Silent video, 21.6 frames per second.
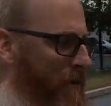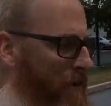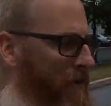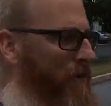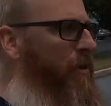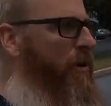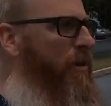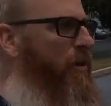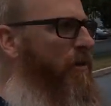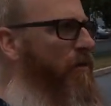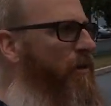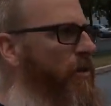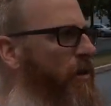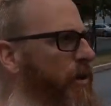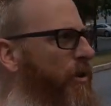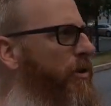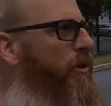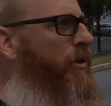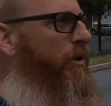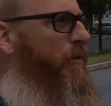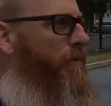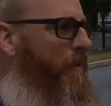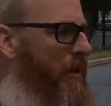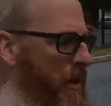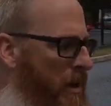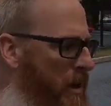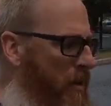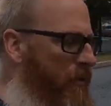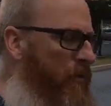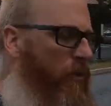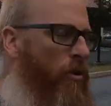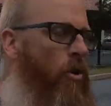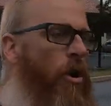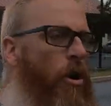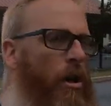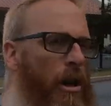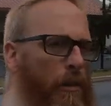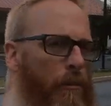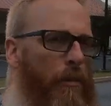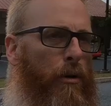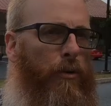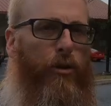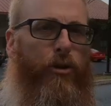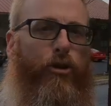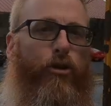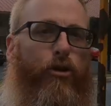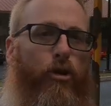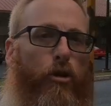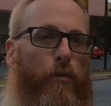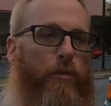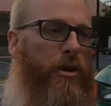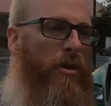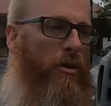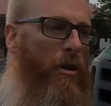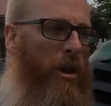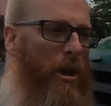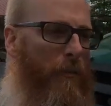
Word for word: Very, very good. They're all about the troops and all